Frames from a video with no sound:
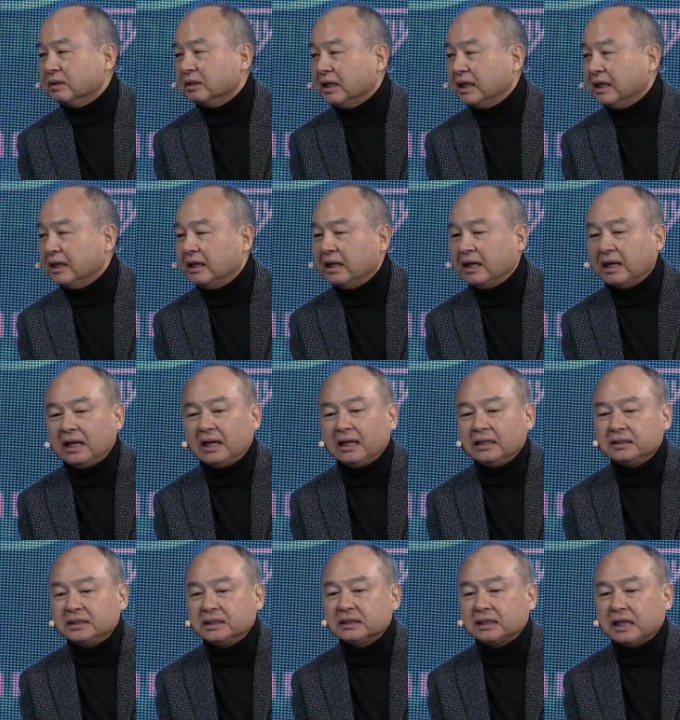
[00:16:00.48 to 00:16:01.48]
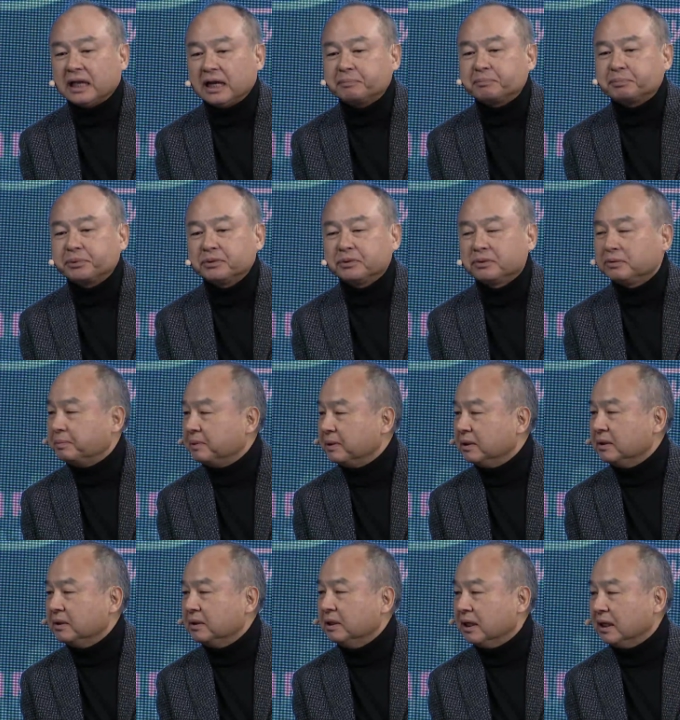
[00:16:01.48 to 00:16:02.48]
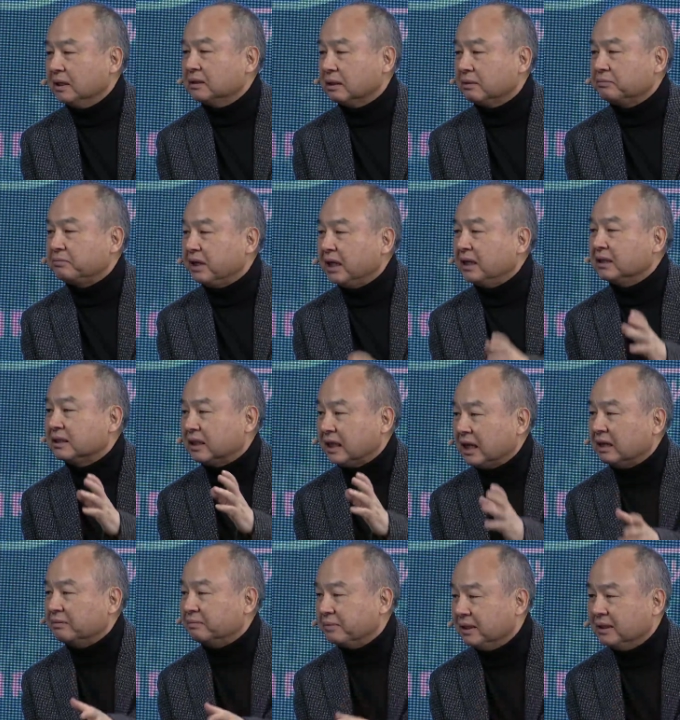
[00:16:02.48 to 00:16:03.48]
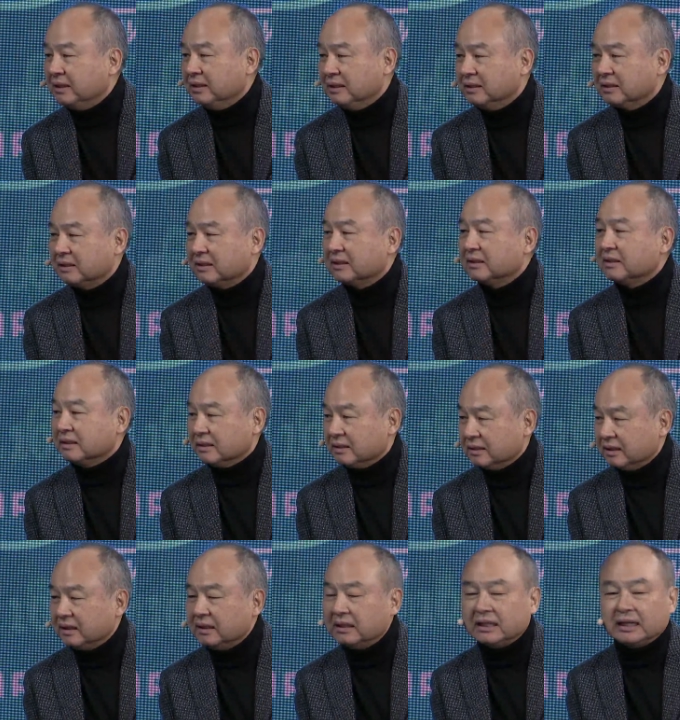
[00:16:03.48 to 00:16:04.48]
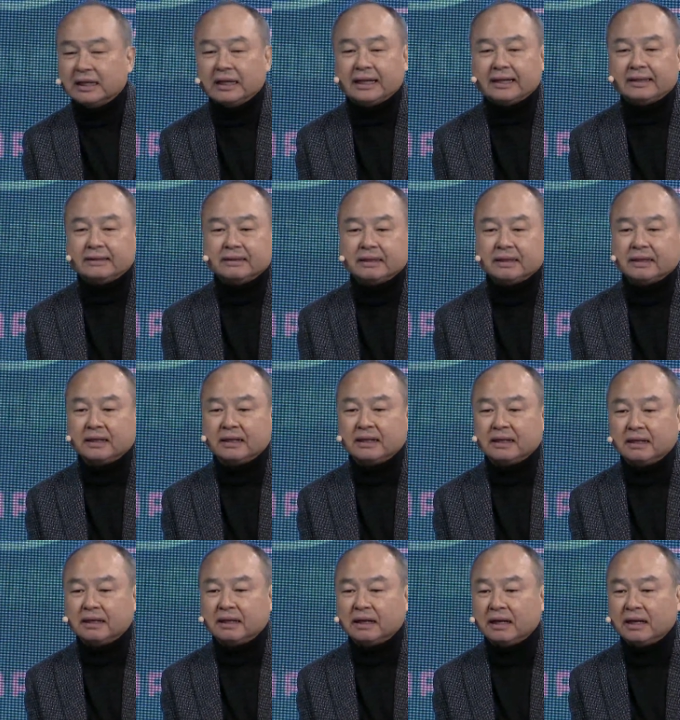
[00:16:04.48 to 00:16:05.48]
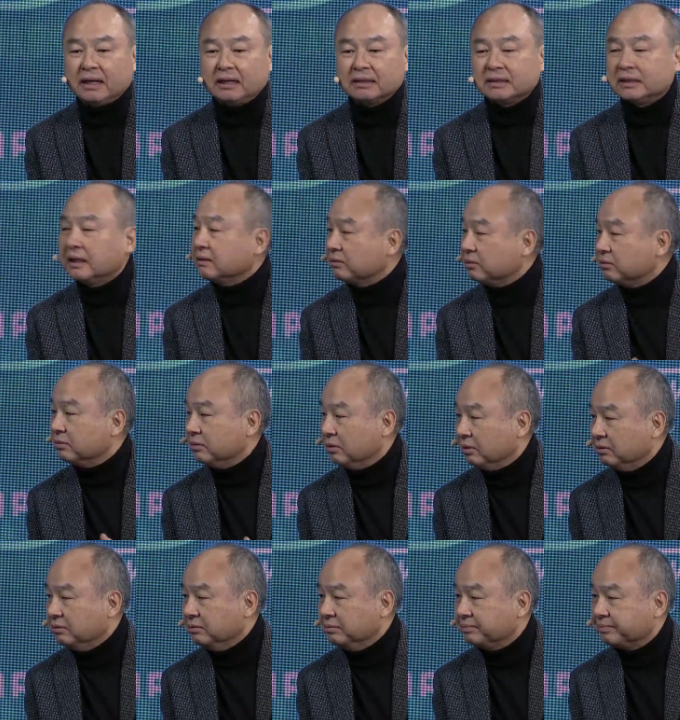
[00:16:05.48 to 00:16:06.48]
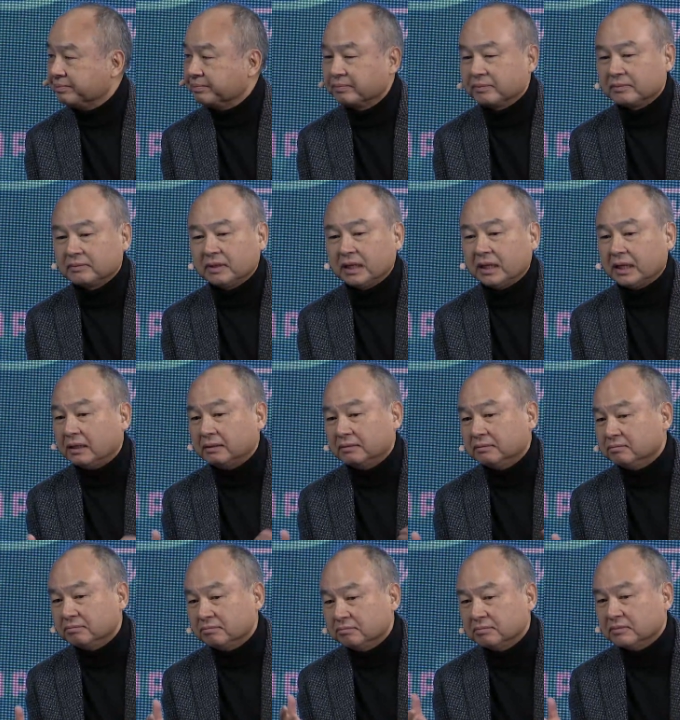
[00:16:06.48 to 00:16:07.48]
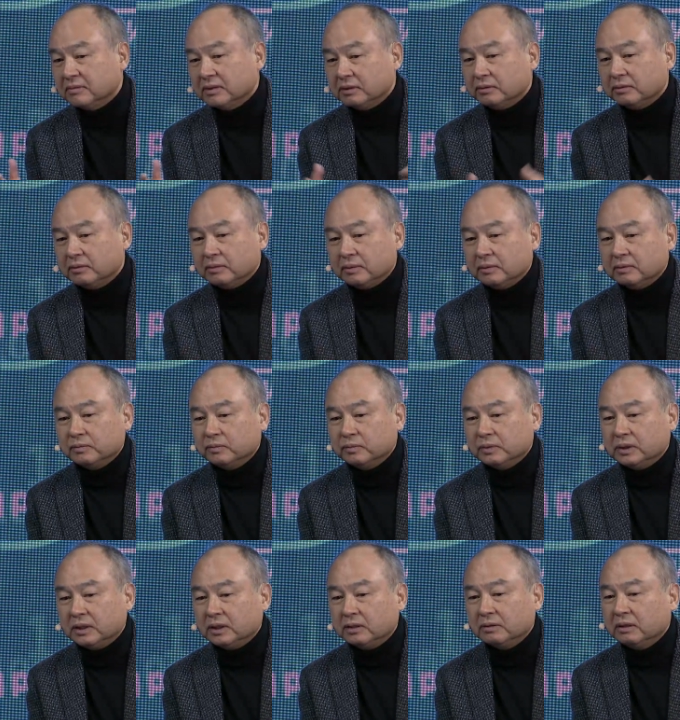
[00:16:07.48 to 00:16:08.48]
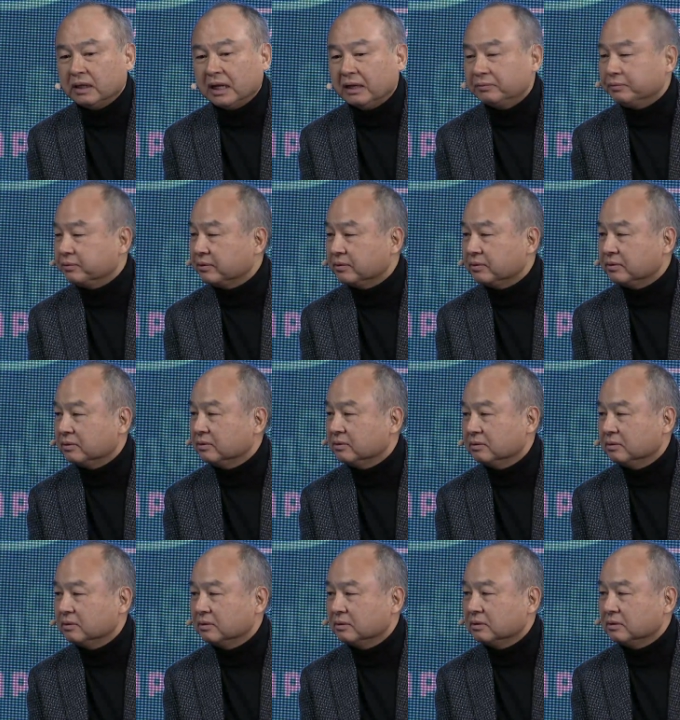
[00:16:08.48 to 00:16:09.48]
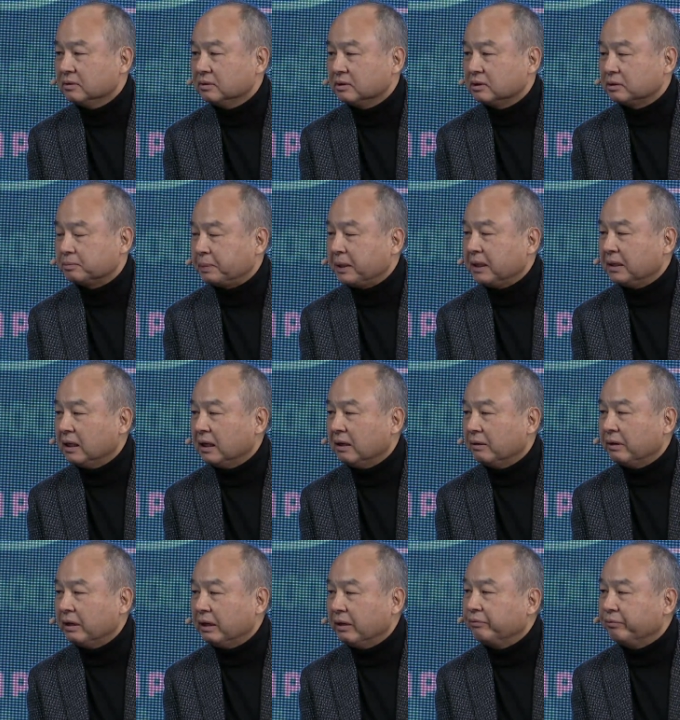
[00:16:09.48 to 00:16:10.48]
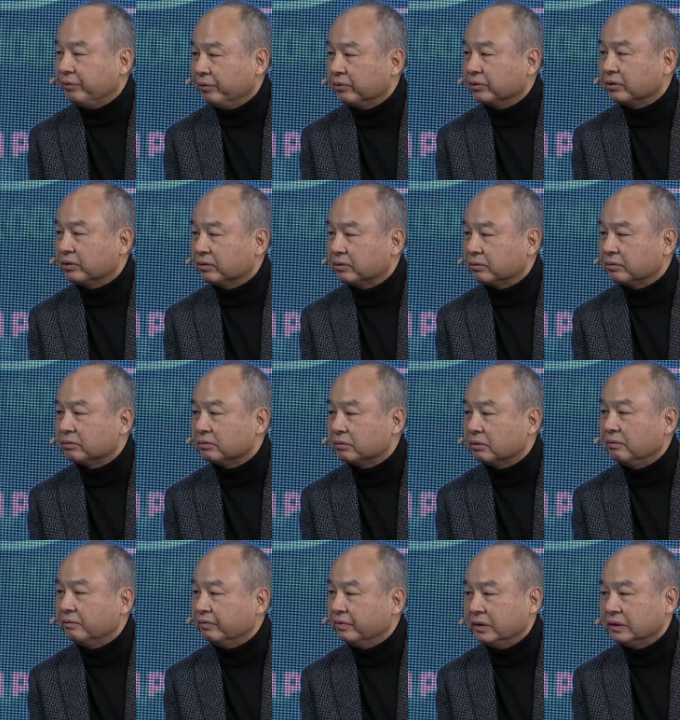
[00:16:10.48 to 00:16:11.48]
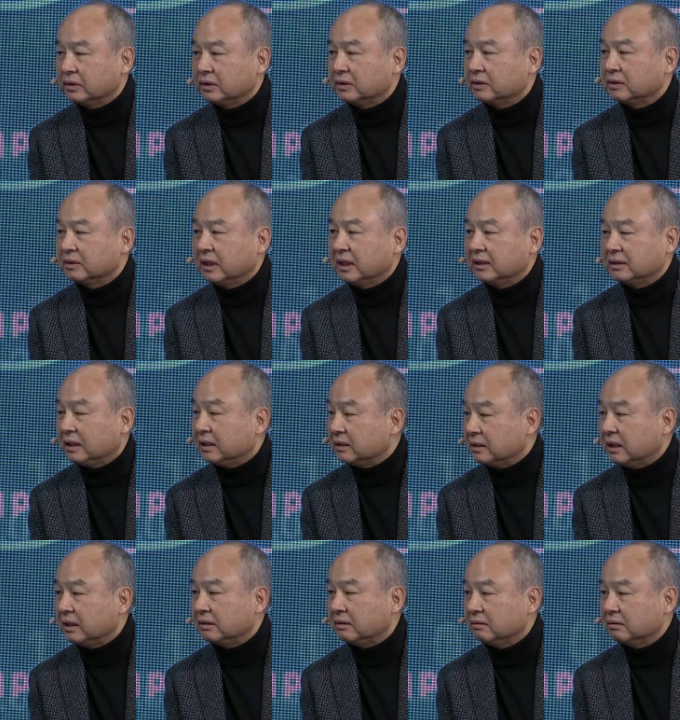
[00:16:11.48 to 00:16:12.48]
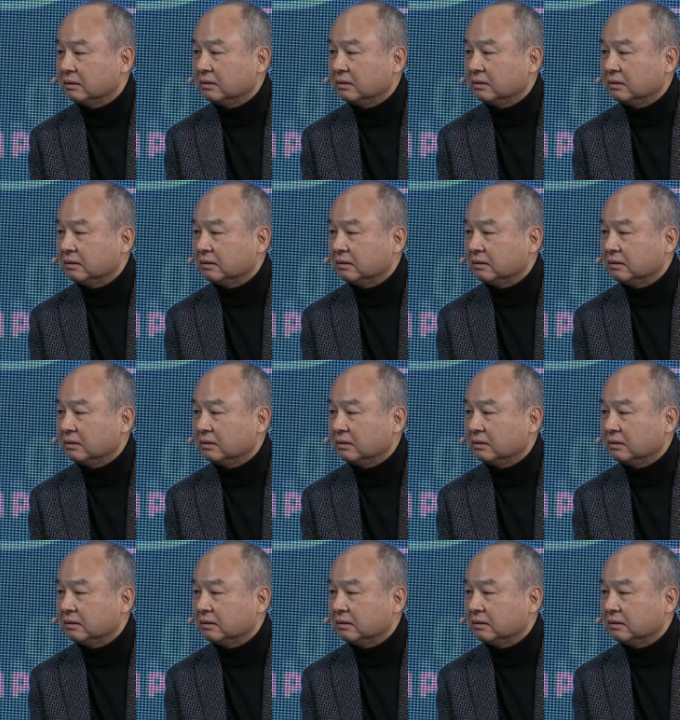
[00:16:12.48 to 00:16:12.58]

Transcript: And I just happened to be at the right timing and uh, uh, get to know. And we didn't have to spend our effort to convince, as I said.